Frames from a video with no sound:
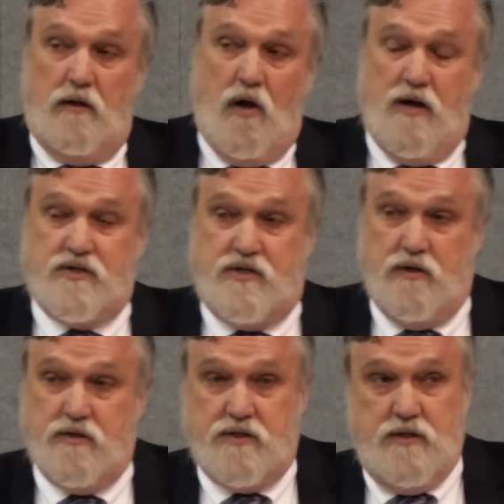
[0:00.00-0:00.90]

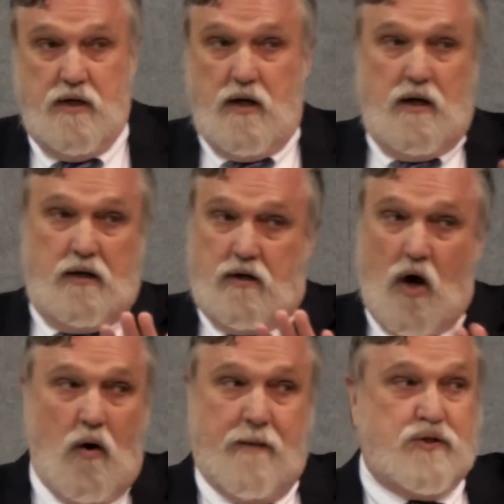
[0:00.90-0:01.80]
lawsuits,
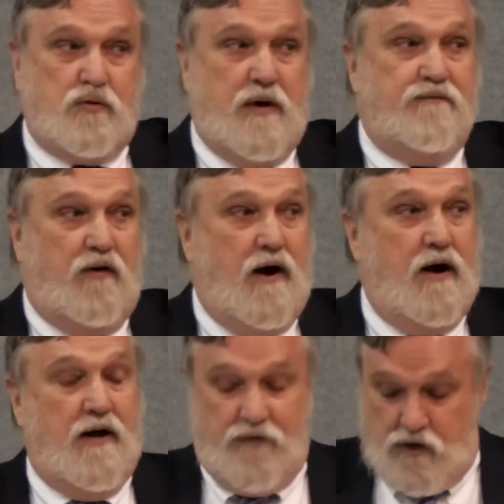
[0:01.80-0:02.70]
go upstream far
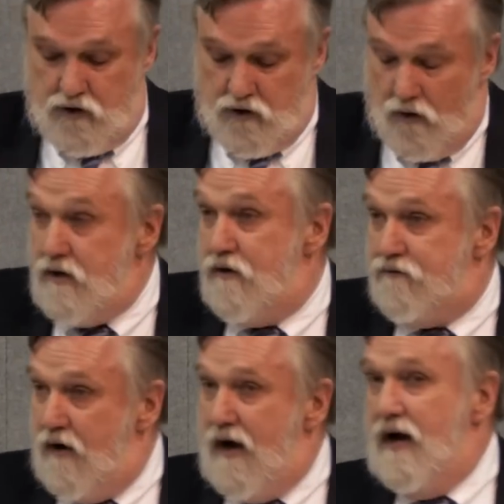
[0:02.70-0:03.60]
enough and you're going to
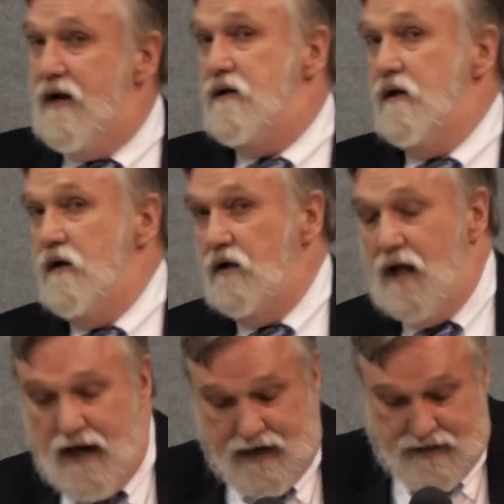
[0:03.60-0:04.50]
find
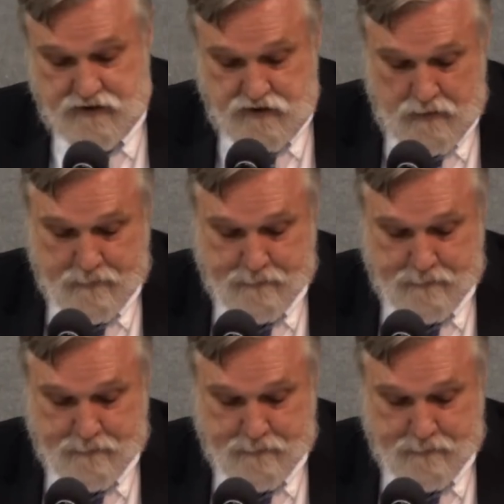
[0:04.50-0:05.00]
lies.